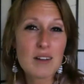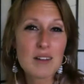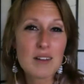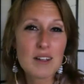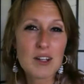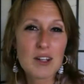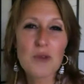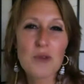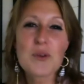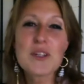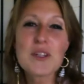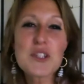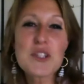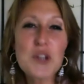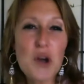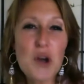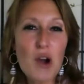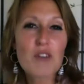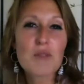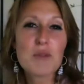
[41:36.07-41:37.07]
you know really
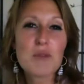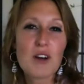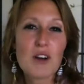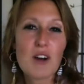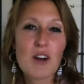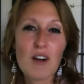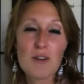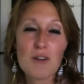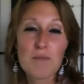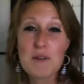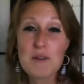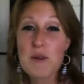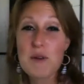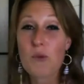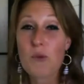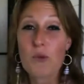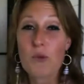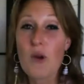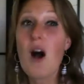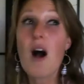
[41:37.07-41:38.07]
talk from your heart be
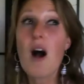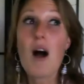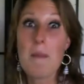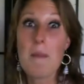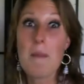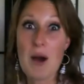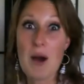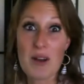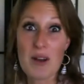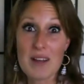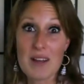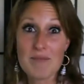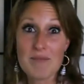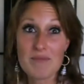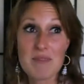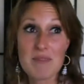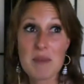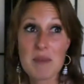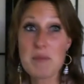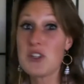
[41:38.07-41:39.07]
raw about it
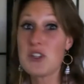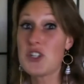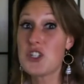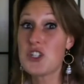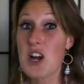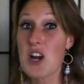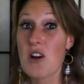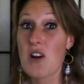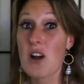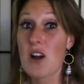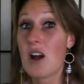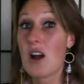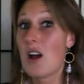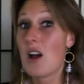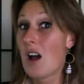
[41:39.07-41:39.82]
maybe share